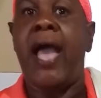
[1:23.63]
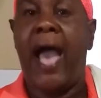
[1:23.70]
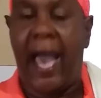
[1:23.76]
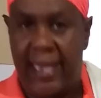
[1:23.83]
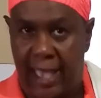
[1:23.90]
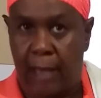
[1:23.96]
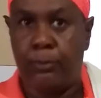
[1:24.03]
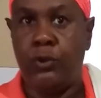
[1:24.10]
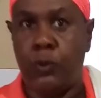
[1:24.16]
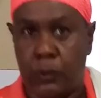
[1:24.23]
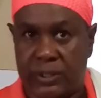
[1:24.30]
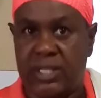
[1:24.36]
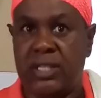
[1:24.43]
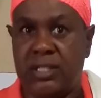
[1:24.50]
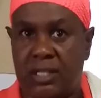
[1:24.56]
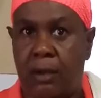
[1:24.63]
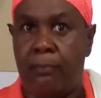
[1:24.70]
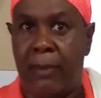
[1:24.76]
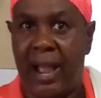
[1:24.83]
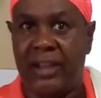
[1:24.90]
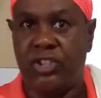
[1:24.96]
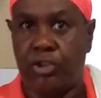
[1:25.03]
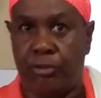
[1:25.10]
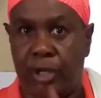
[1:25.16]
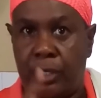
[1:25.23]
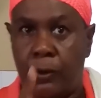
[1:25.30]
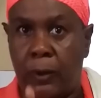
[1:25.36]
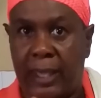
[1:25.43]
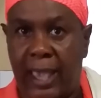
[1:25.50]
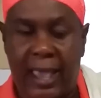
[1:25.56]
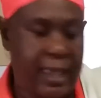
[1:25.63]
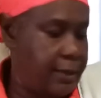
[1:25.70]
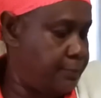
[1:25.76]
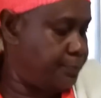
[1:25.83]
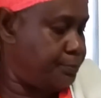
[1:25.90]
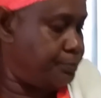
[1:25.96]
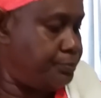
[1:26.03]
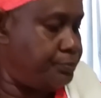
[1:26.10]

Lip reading: I am using some margarine, okay?